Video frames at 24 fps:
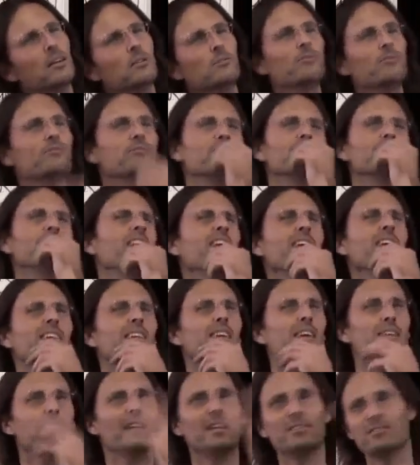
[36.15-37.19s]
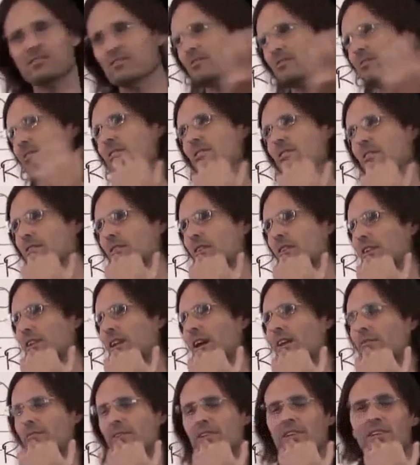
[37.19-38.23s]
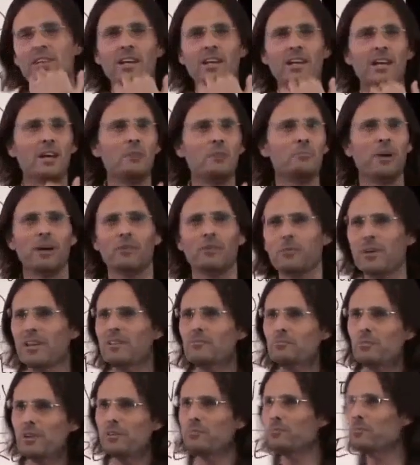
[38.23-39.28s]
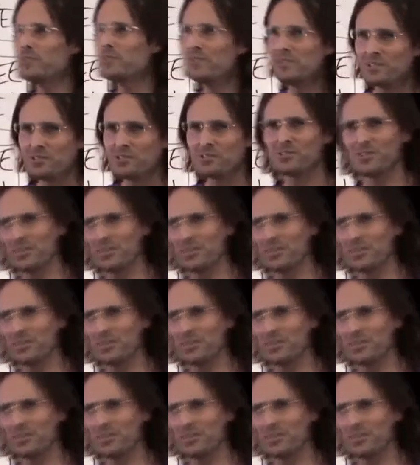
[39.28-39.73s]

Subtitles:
we feel, no, that's not loving. But when we're in the